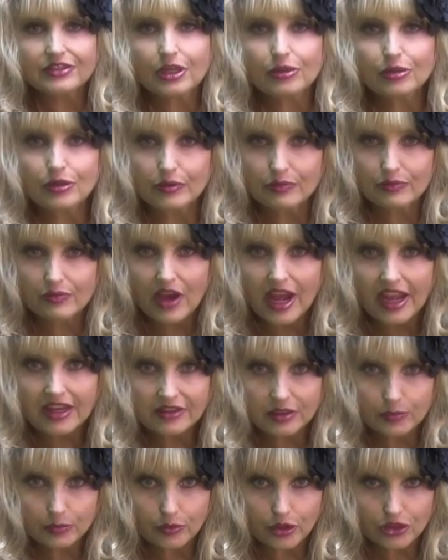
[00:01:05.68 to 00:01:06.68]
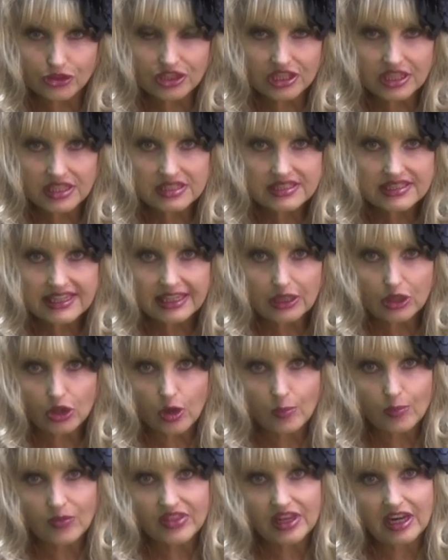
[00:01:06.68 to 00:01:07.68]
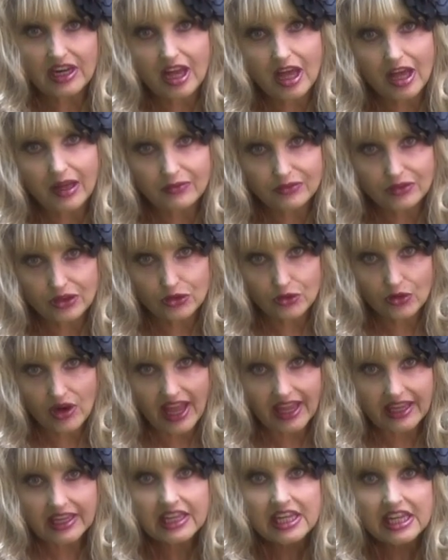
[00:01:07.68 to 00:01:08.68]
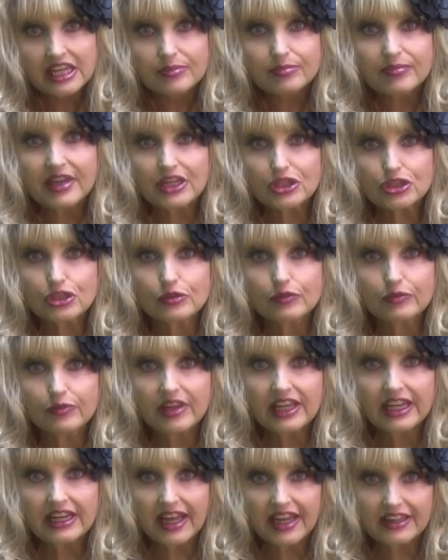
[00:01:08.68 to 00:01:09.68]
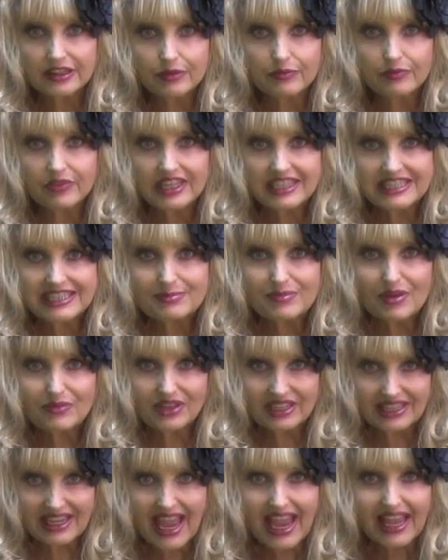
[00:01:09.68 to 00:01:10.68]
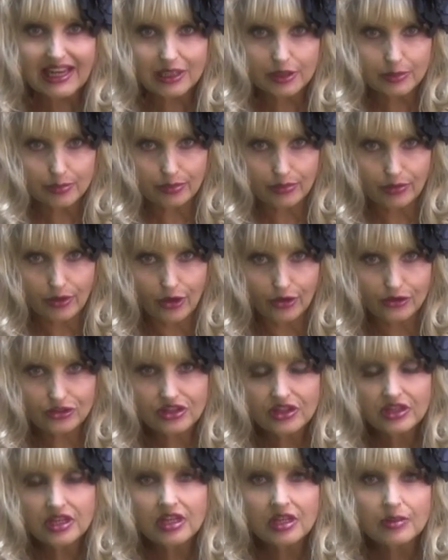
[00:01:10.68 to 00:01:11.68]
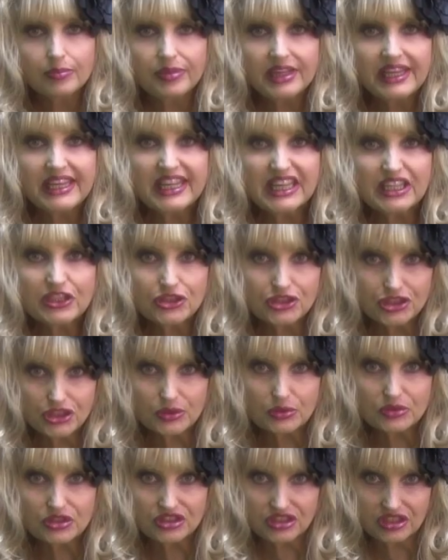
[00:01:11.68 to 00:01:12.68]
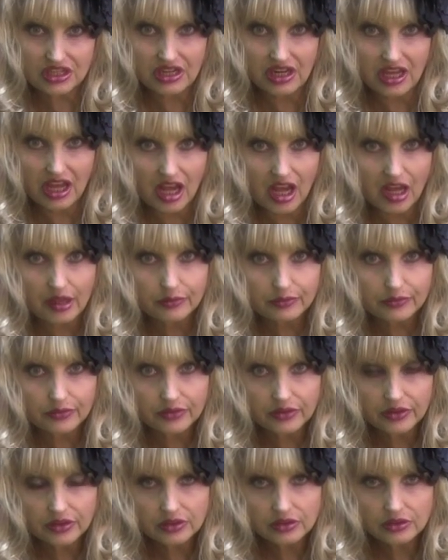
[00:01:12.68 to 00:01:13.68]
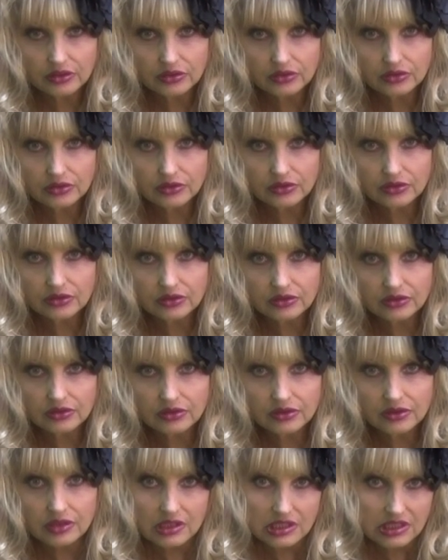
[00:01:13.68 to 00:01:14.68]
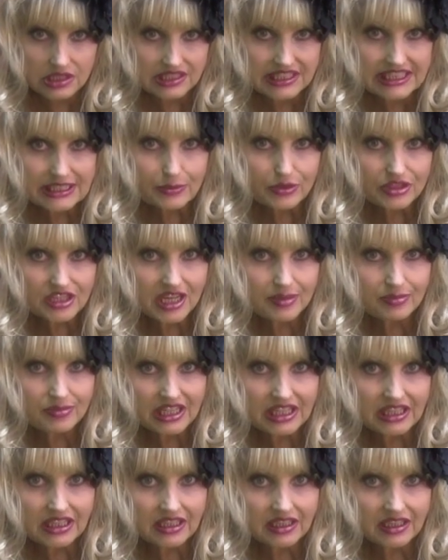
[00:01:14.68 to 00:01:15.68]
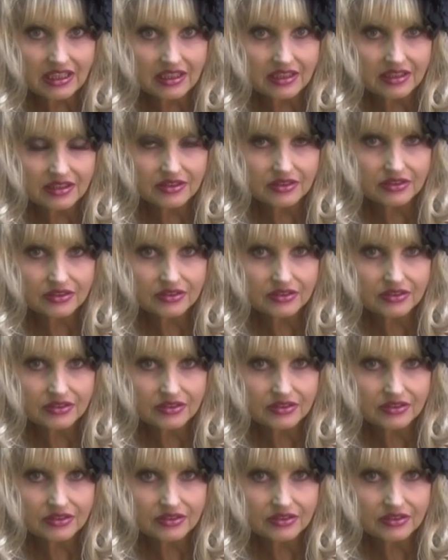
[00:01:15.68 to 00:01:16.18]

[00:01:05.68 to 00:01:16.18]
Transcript: Don't you find that watching a sitcom with a laughter track makes you feel like the victim of a cattle prod being induced to laugh? See what I mean?